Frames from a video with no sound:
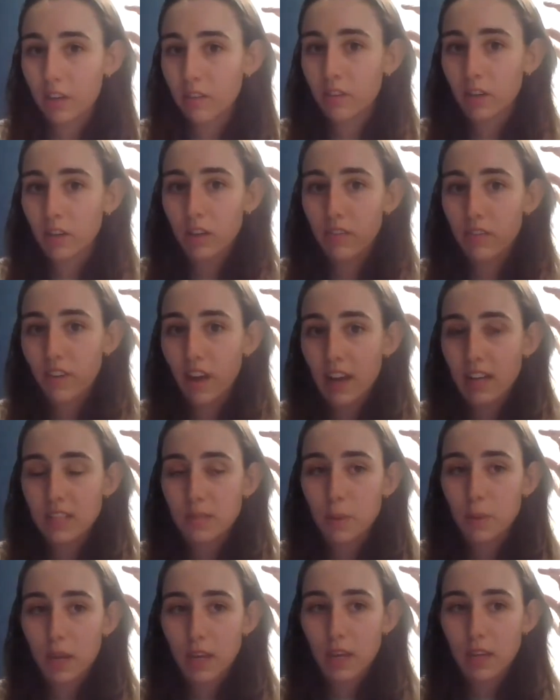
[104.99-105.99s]
very fast
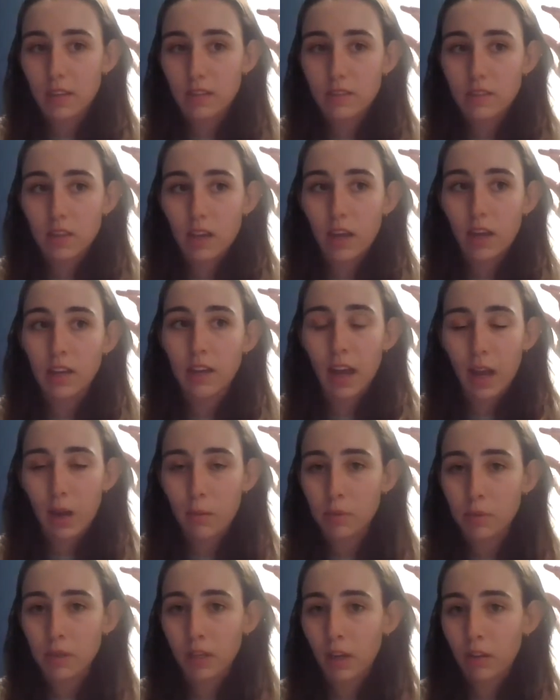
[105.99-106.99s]
paced and
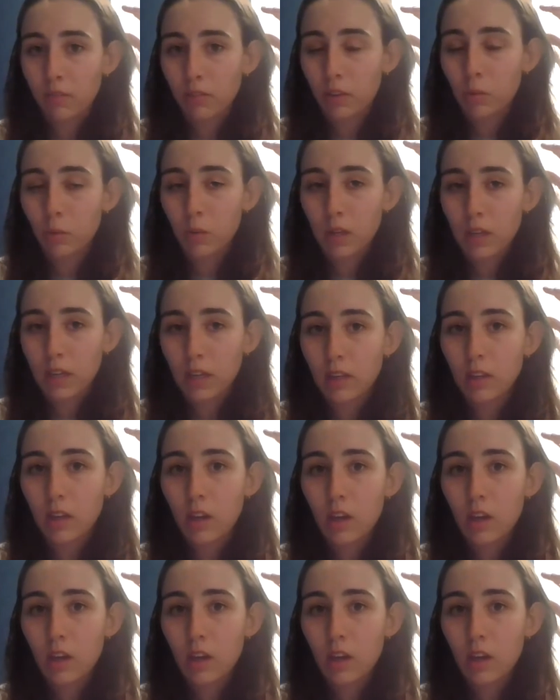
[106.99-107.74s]
happening every week.